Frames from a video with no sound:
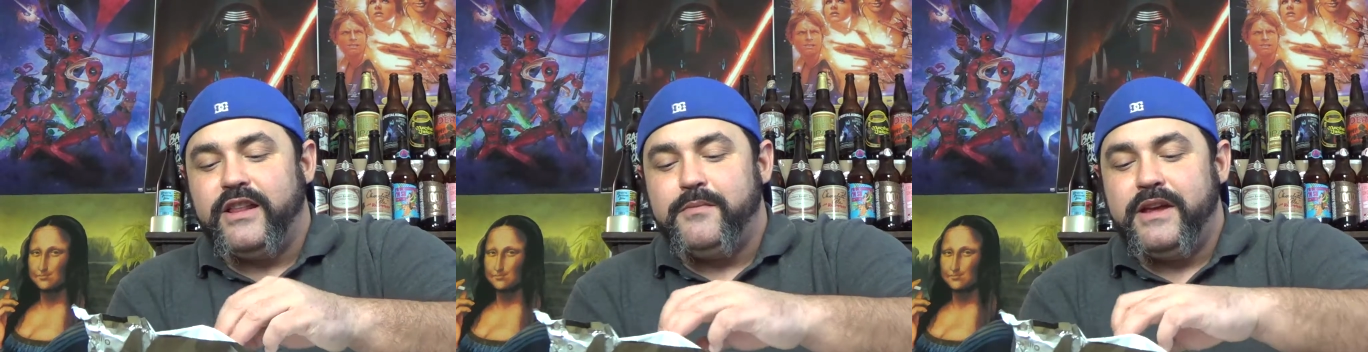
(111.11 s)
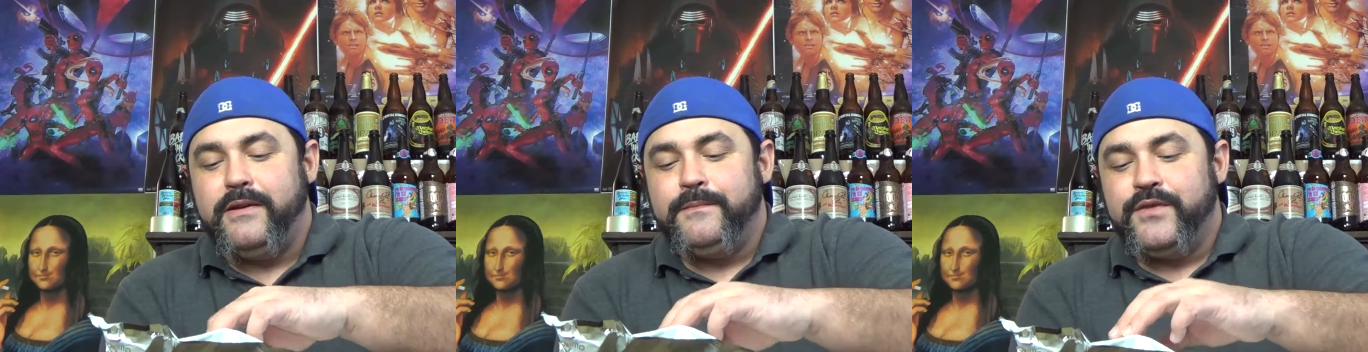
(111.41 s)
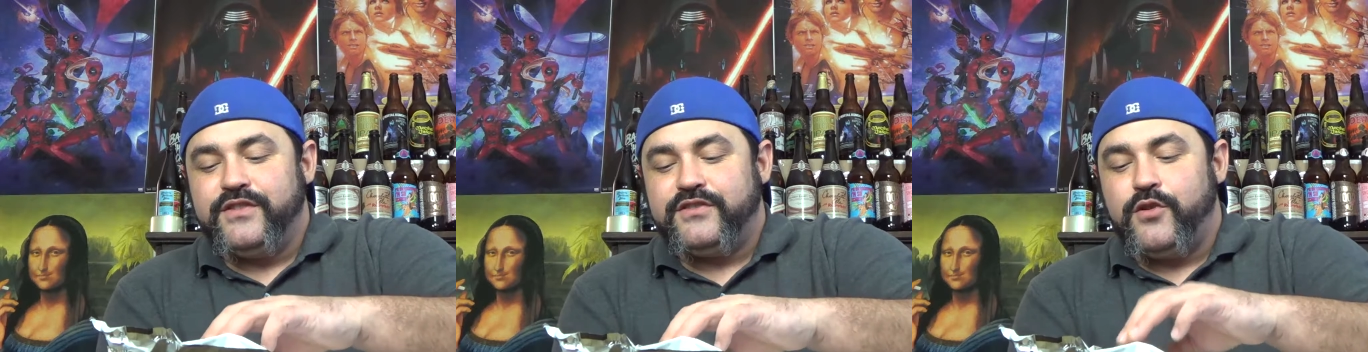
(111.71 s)
Speaker 1: Let me
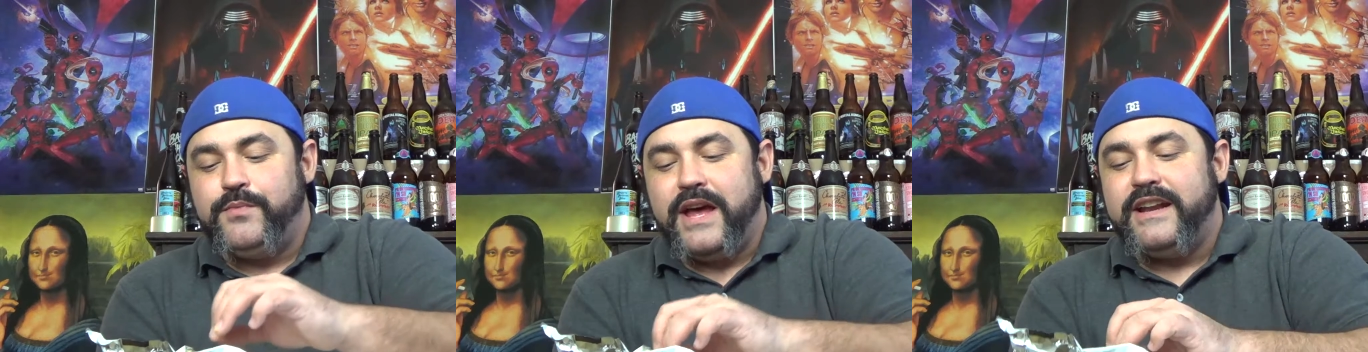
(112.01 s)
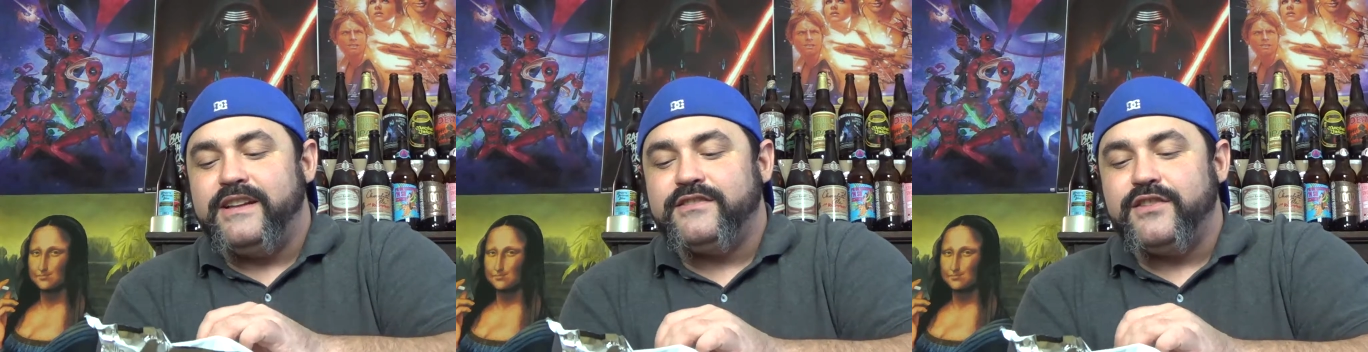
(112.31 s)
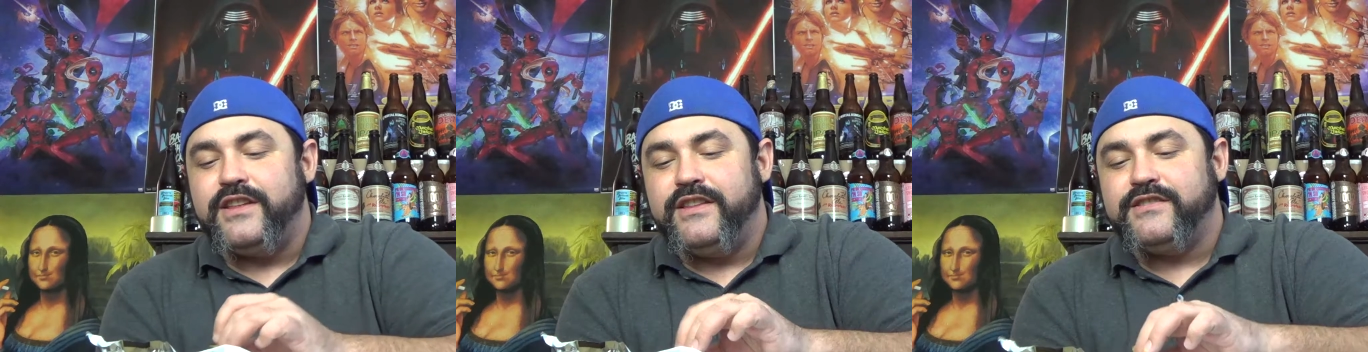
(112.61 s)
scoop that in so
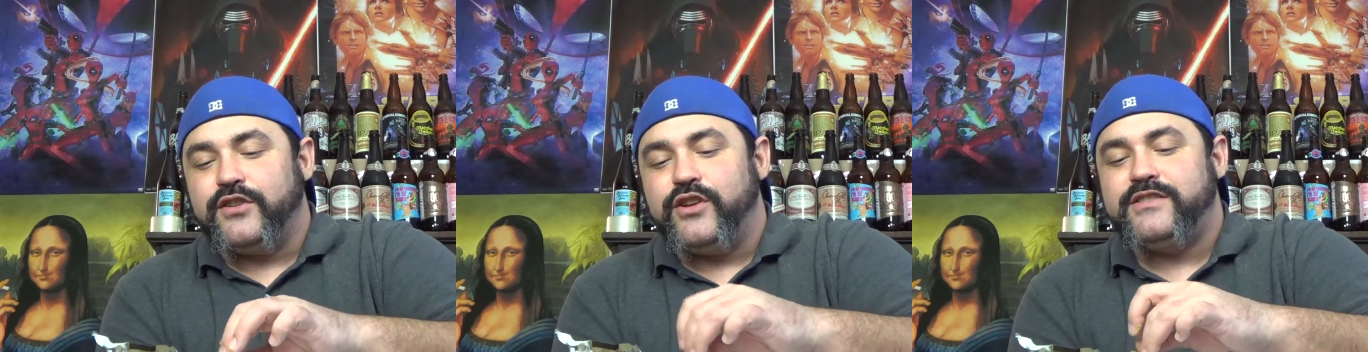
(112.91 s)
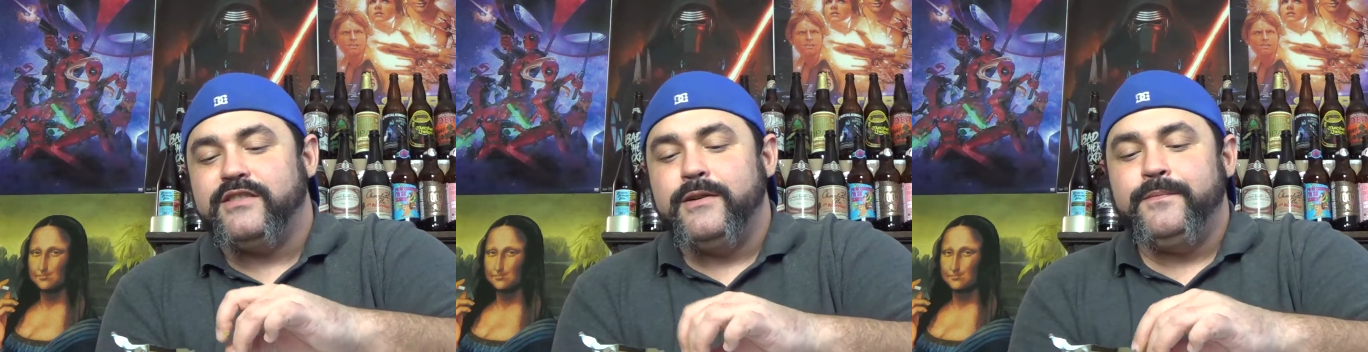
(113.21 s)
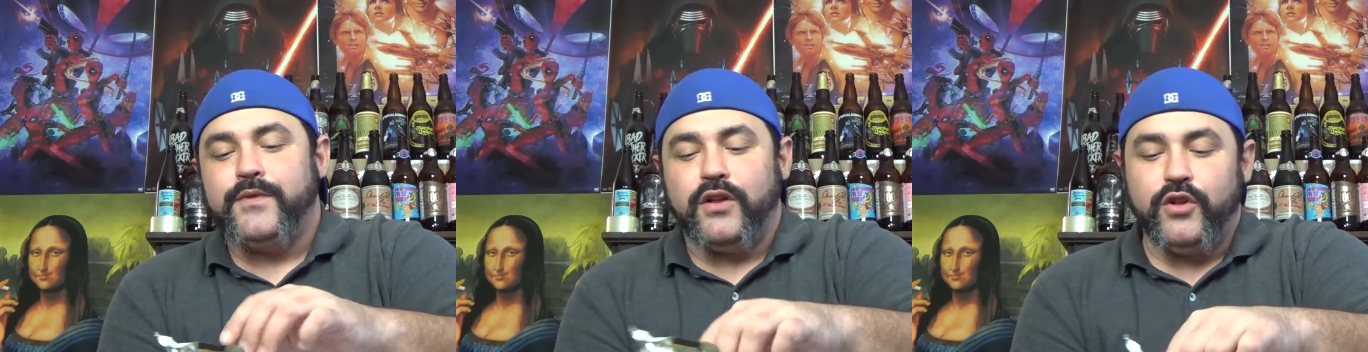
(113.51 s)
that this looks
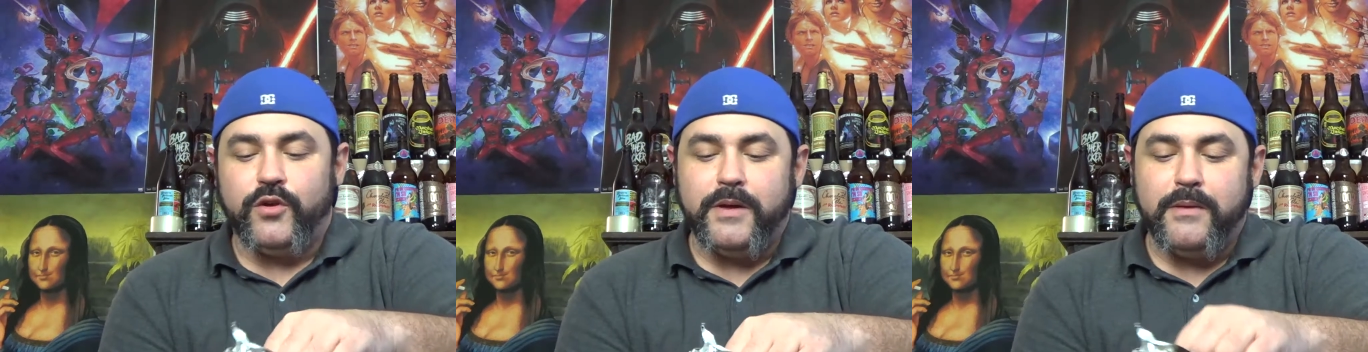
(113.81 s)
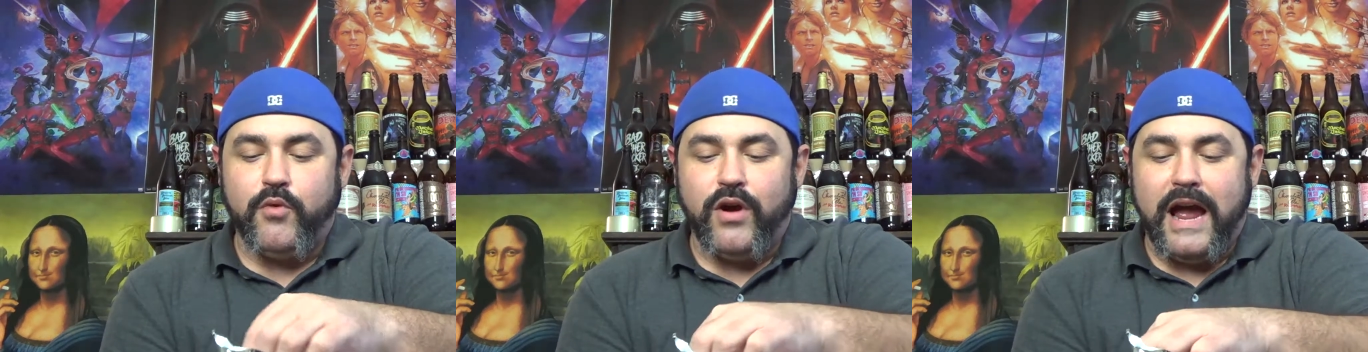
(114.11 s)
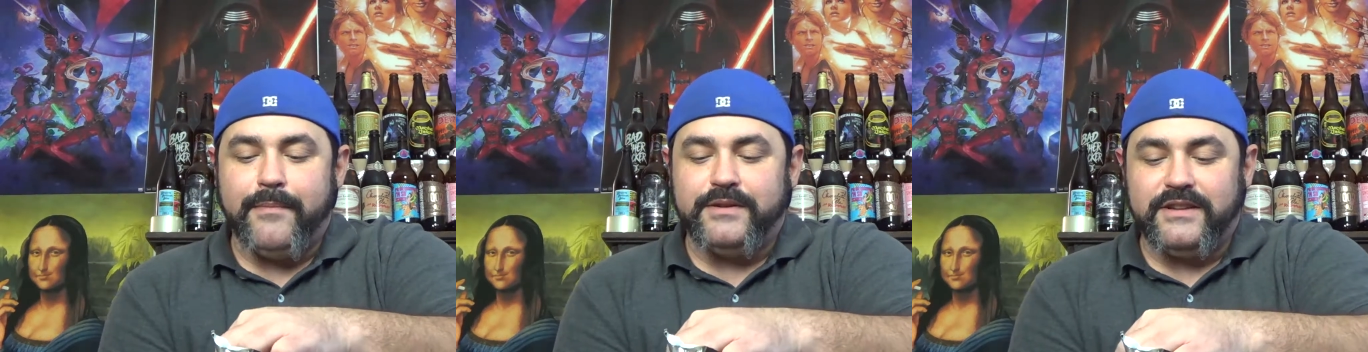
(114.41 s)
a little bit more
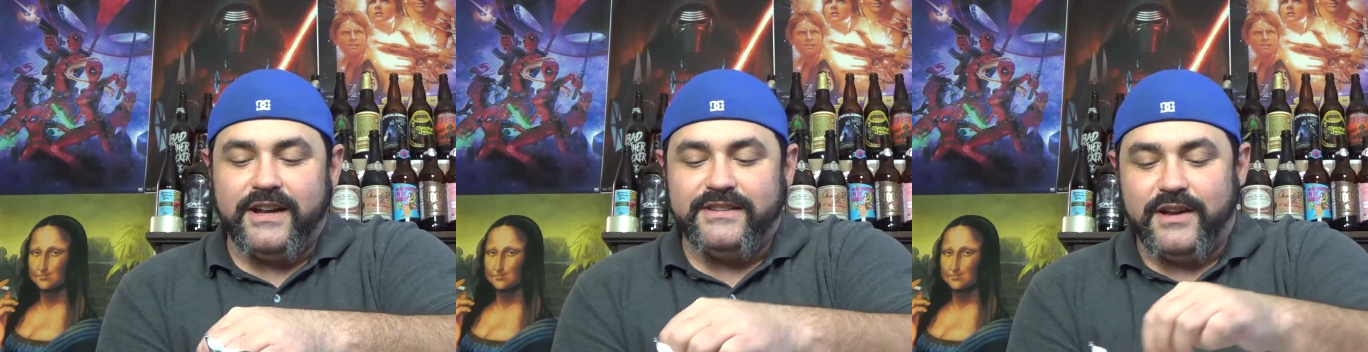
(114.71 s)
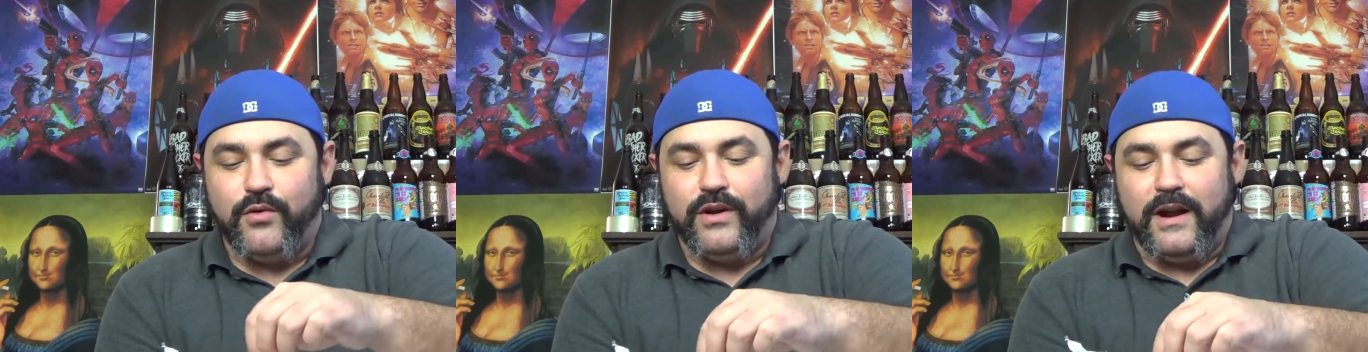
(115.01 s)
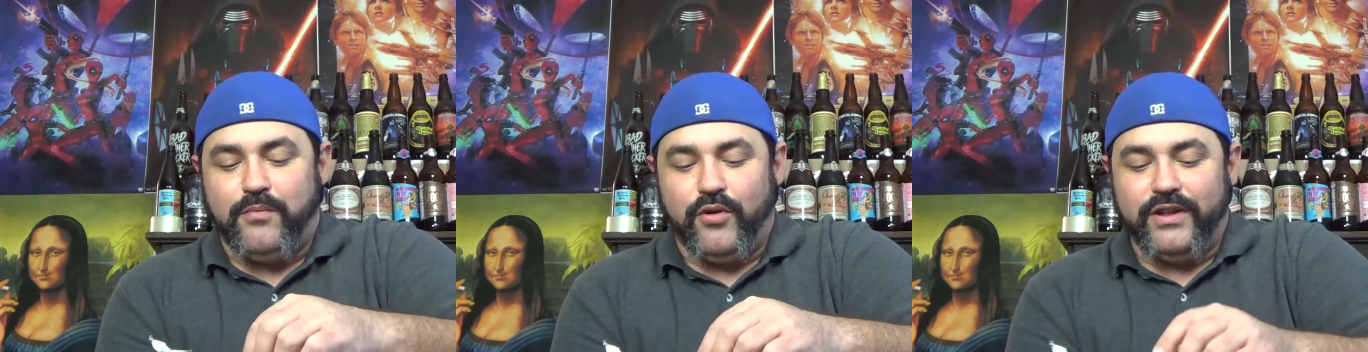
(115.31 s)
appetizing when
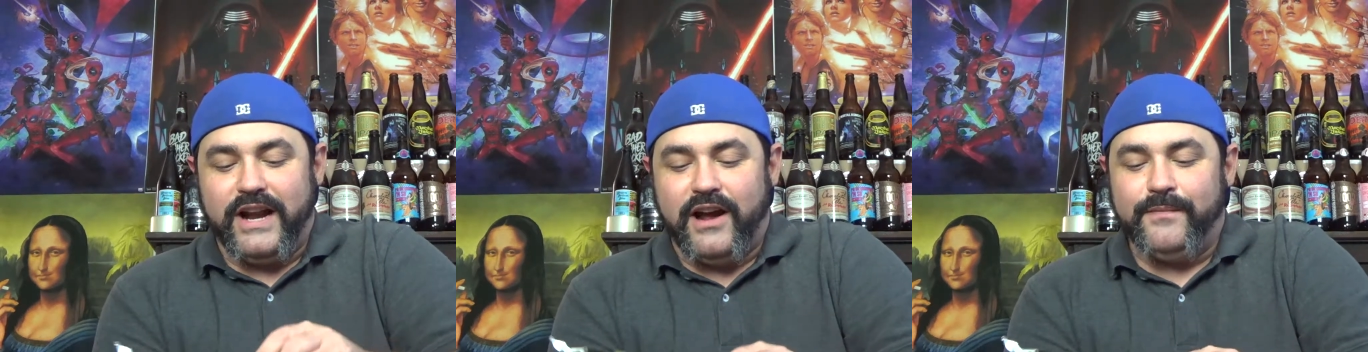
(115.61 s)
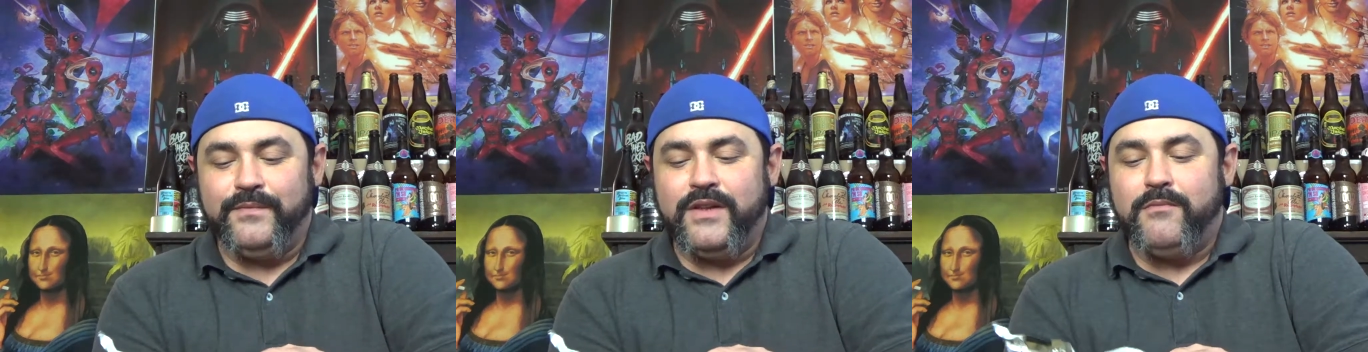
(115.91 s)
I pull it out.